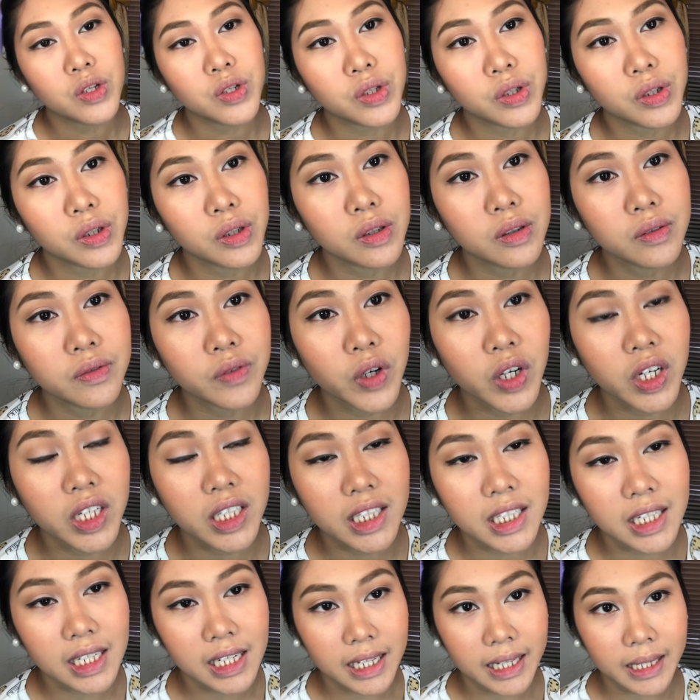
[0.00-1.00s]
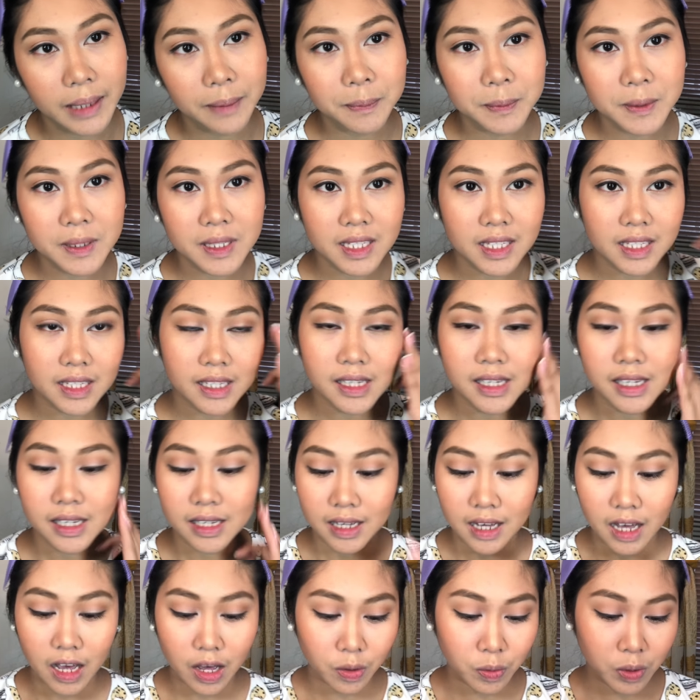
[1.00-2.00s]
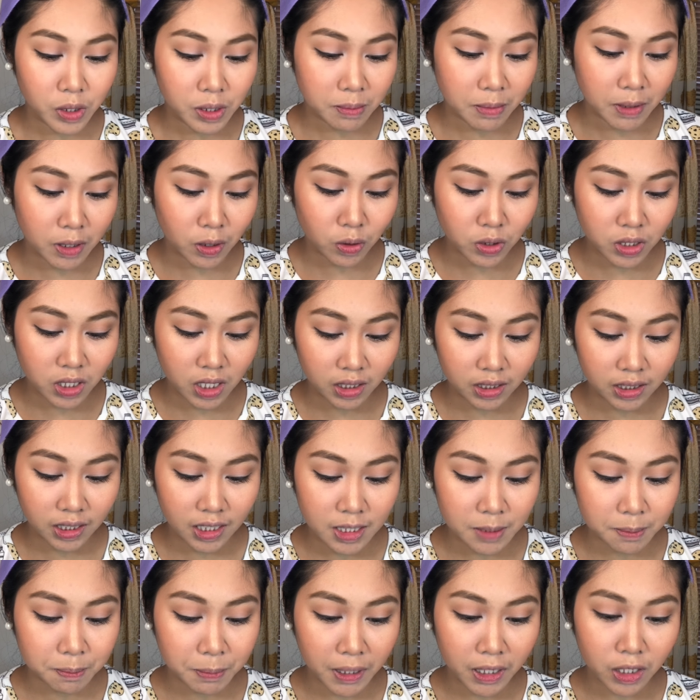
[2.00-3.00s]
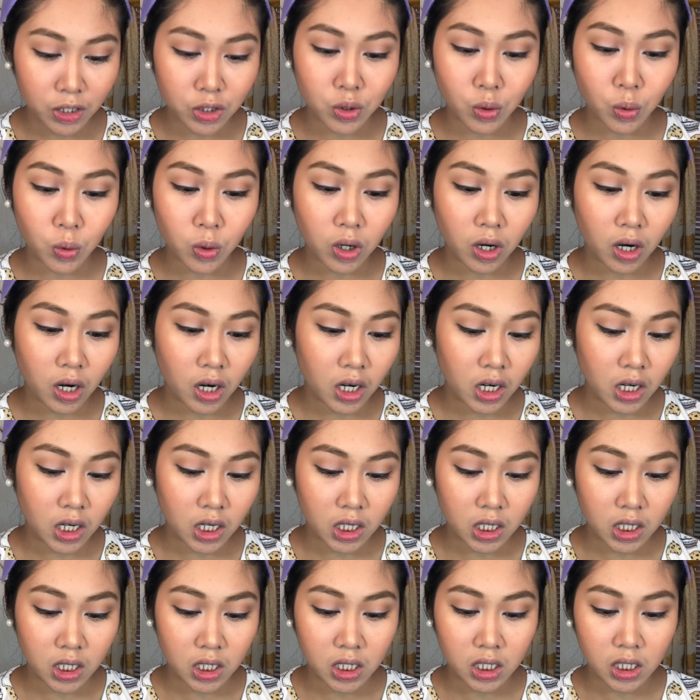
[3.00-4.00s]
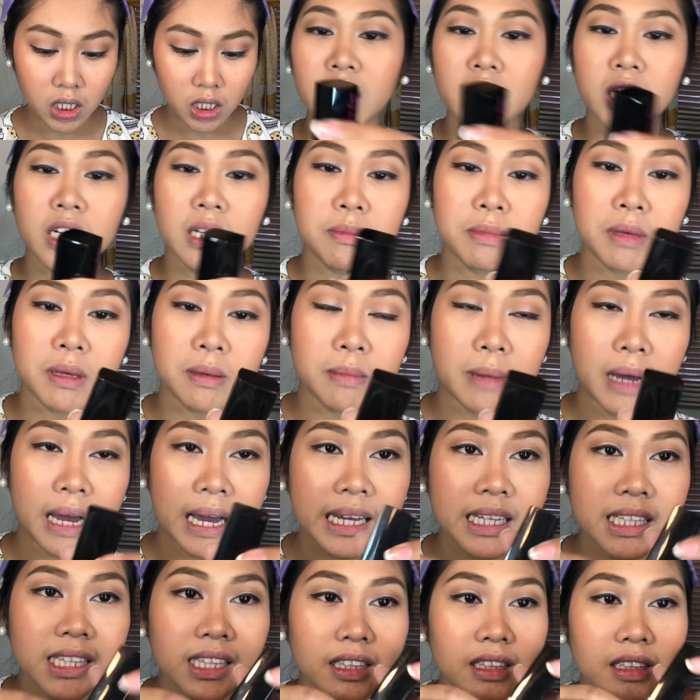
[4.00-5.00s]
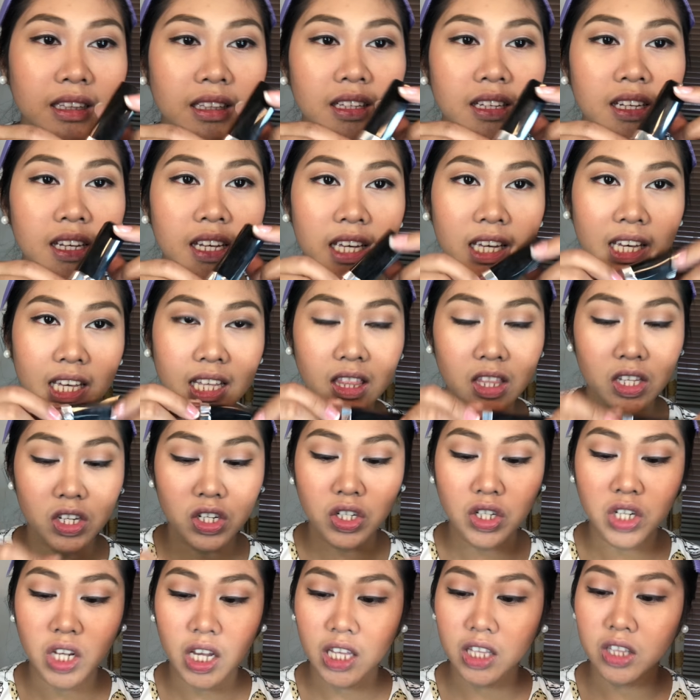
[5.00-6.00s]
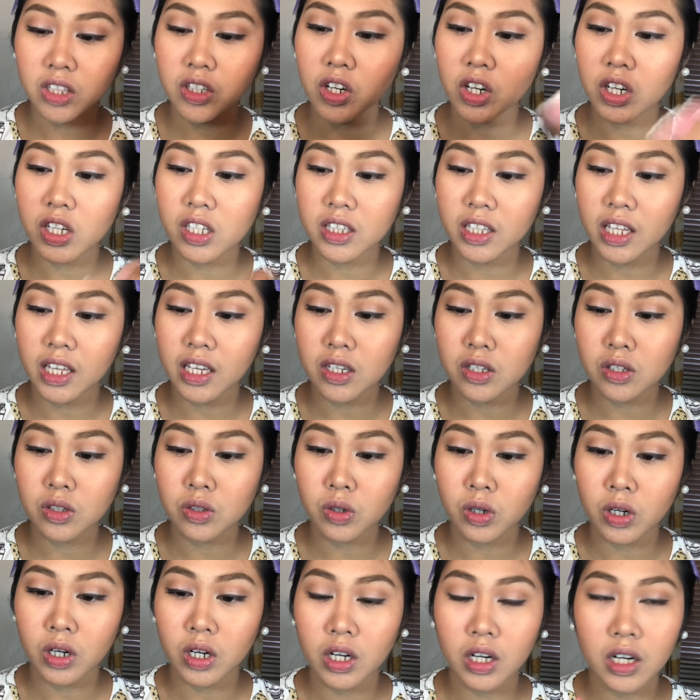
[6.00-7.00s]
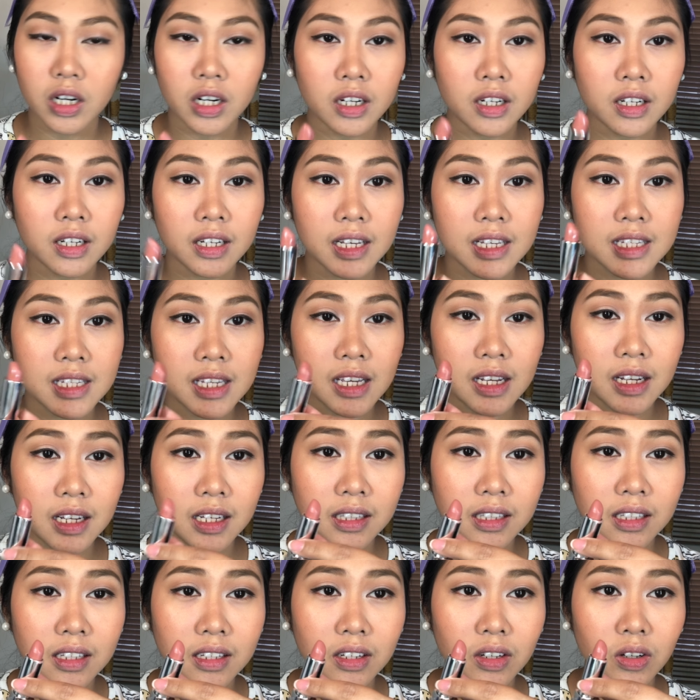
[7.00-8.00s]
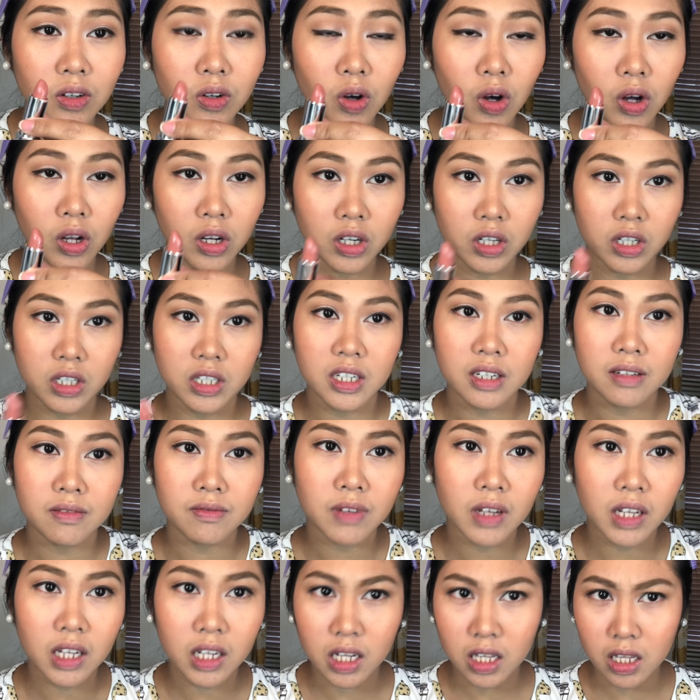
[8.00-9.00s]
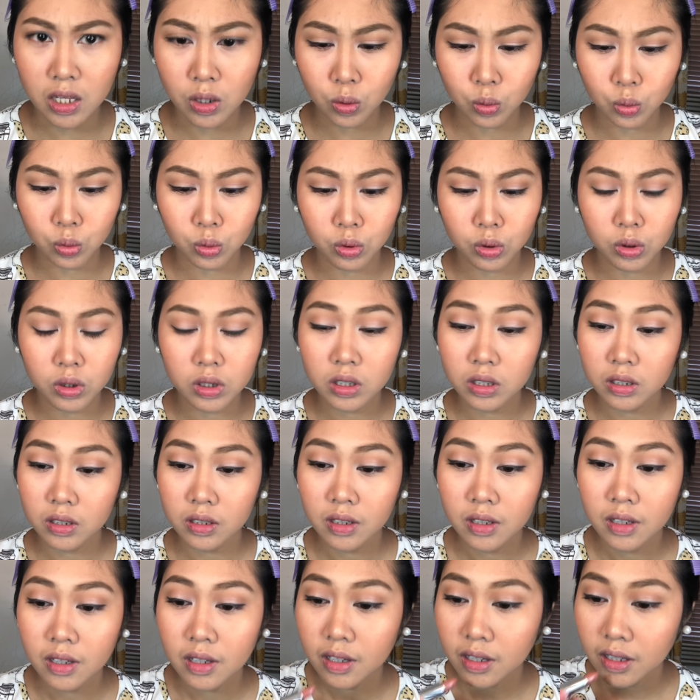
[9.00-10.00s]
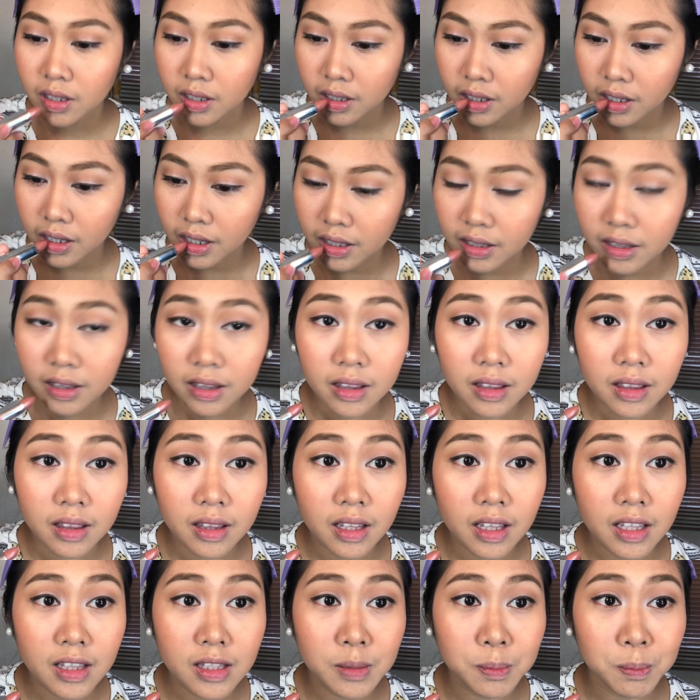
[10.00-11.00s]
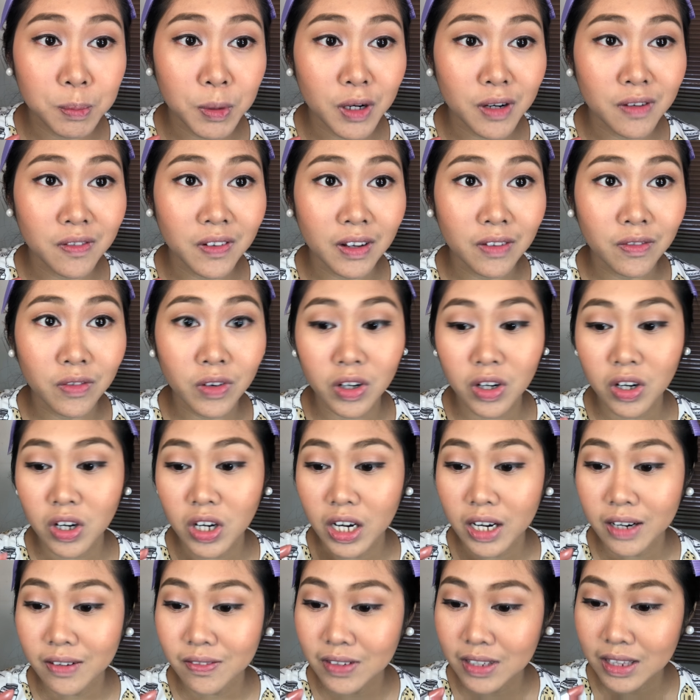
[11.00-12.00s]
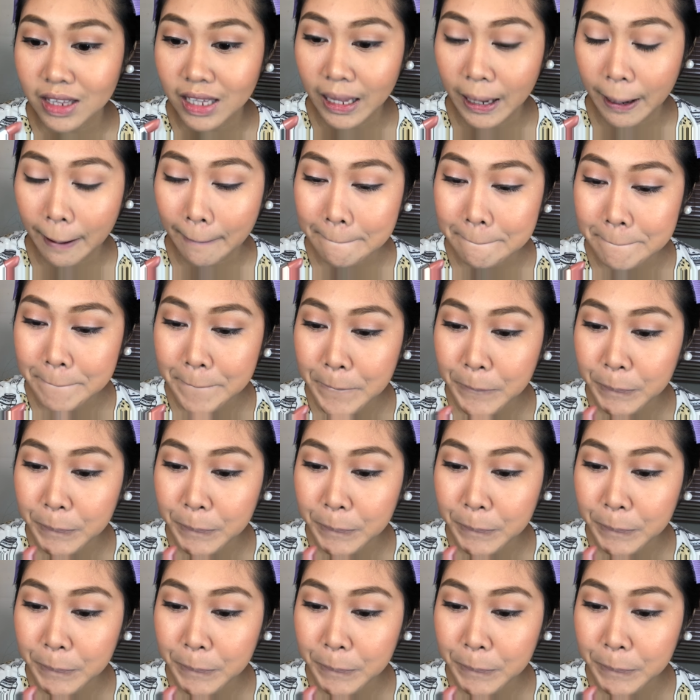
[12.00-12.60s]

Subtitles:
So, for the lips, I will be using this Pink Sugar Creamy Matte in the shade Girl Next Door. Kasi ang ganda ng color niya, very nude. And it's perfect for your everyday.